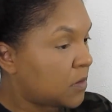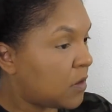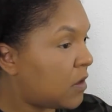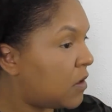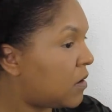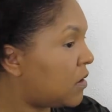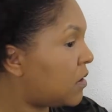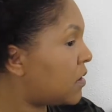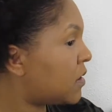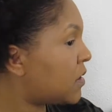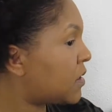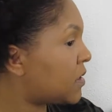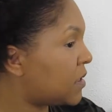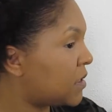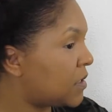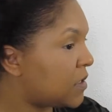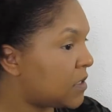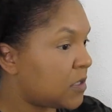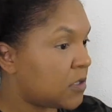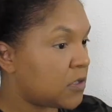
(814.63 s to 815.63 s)
long because
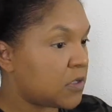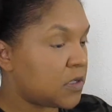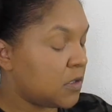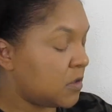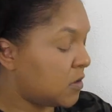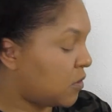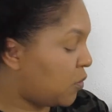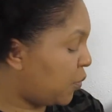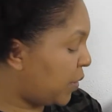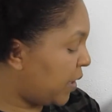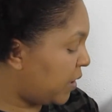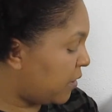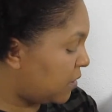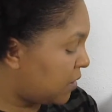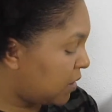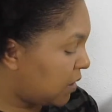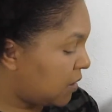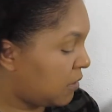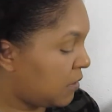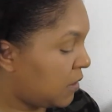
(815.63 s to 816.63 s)
then it starts to look weird
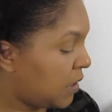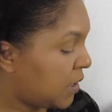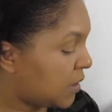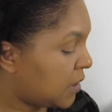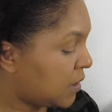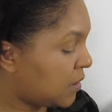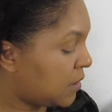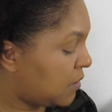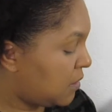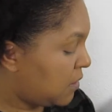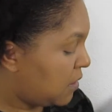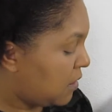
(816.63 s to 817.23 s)
and I don't like it.